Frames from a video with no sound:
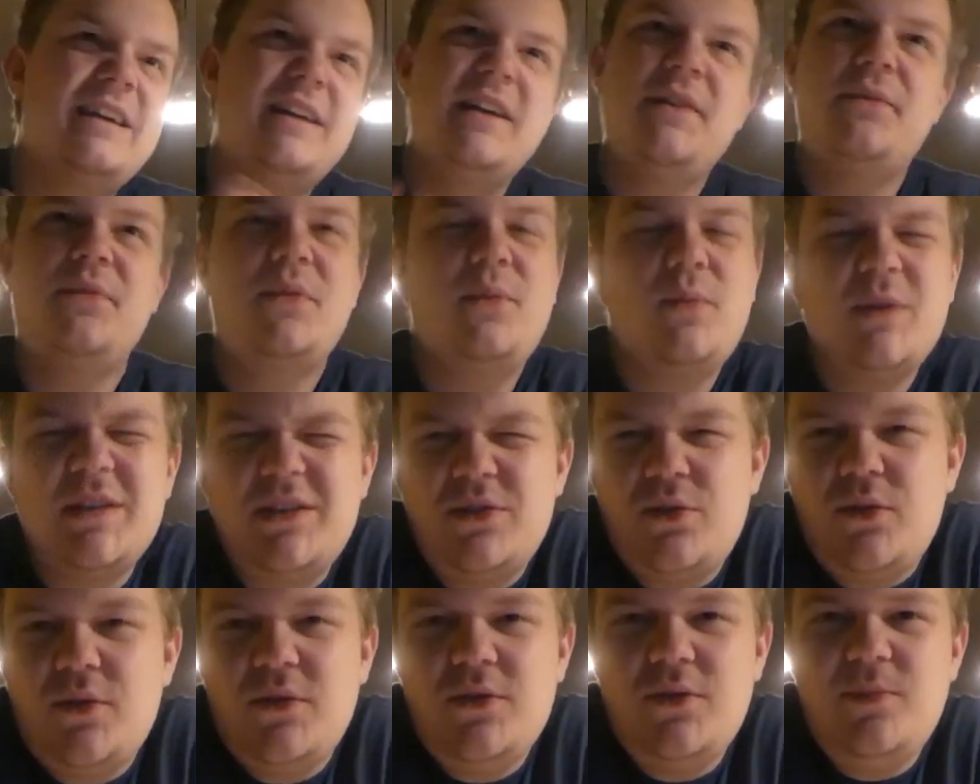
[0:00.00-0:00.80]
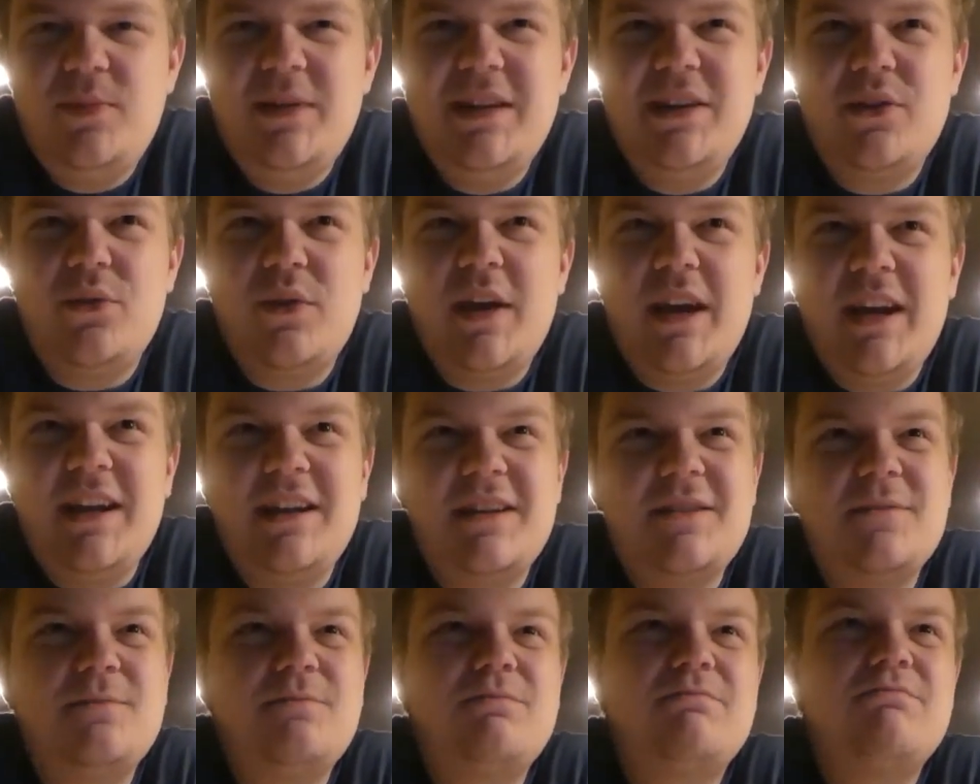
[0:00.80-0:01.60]
If it was going to be
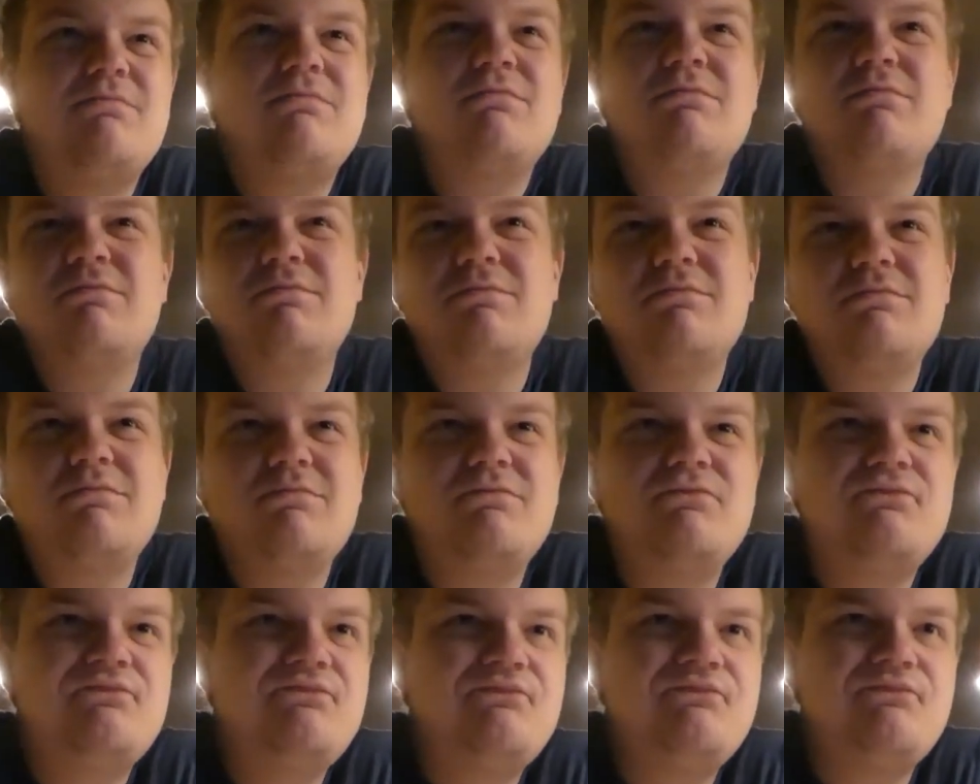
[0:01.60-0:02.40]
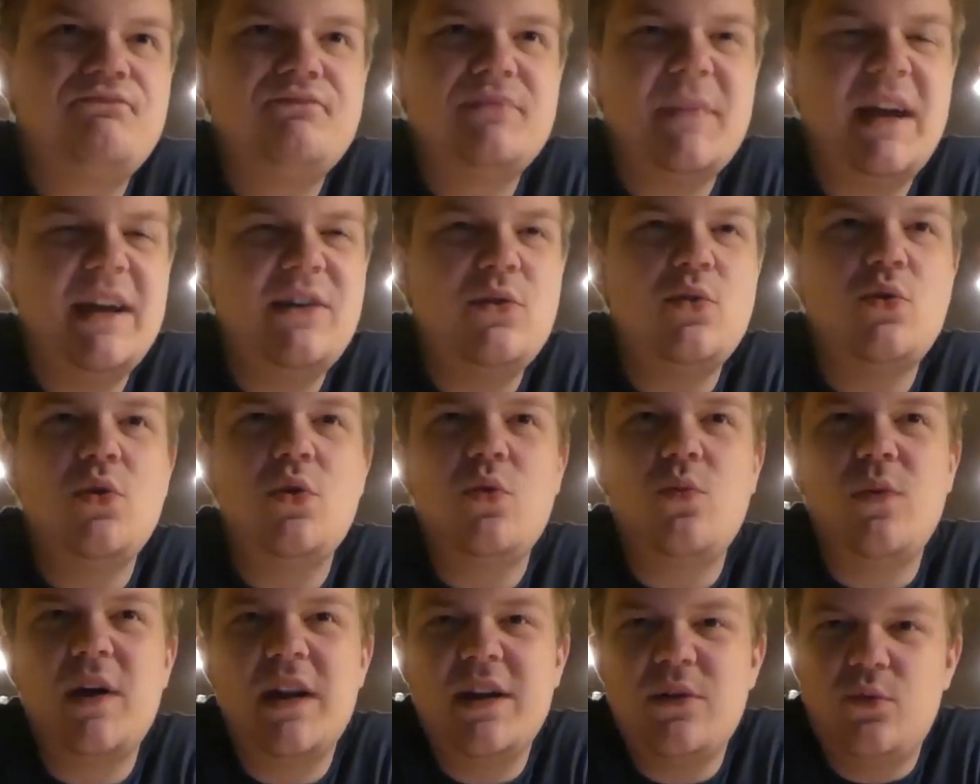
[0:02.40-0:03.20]
great, I don't know
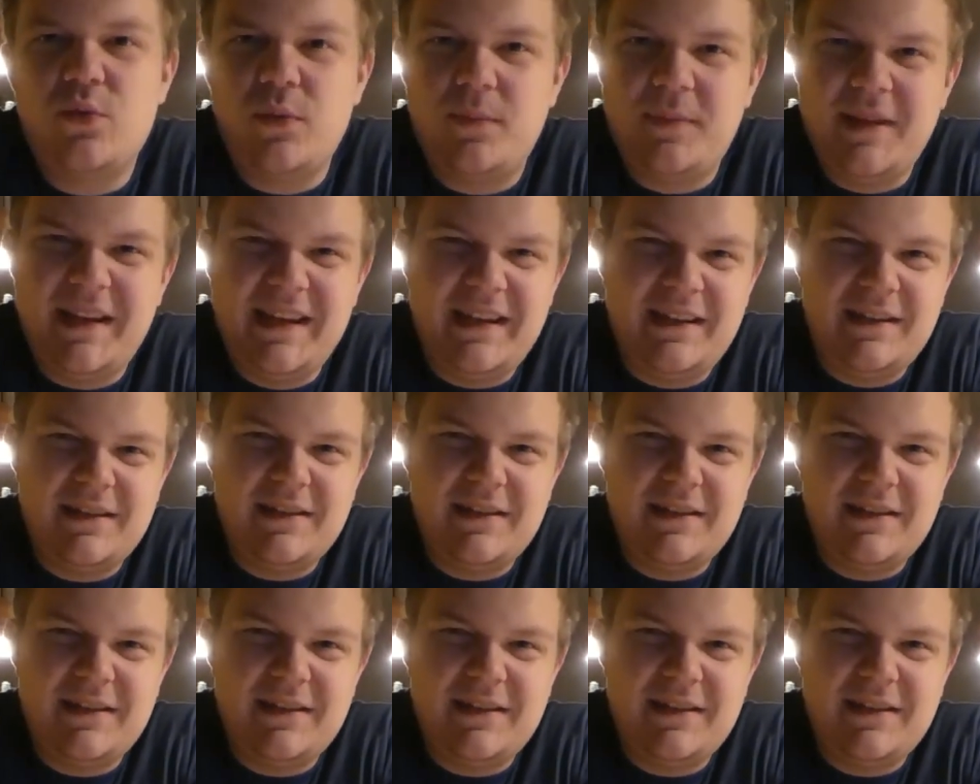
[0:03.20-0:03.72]
what it would be.